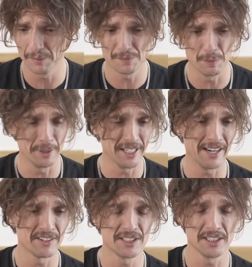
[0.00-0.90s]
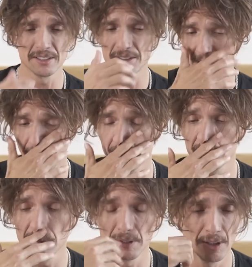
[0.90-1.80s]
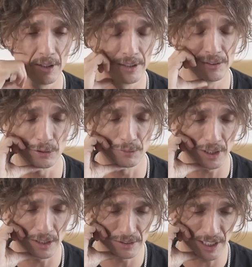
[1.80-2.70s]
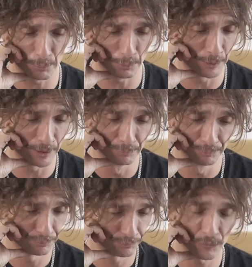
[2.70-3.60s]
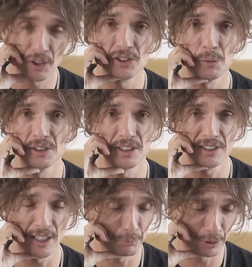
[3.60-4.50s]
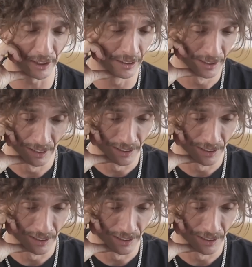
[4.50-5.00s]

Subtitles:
familiarity to that early sort of Cars album, then it's always going to sound brilliant.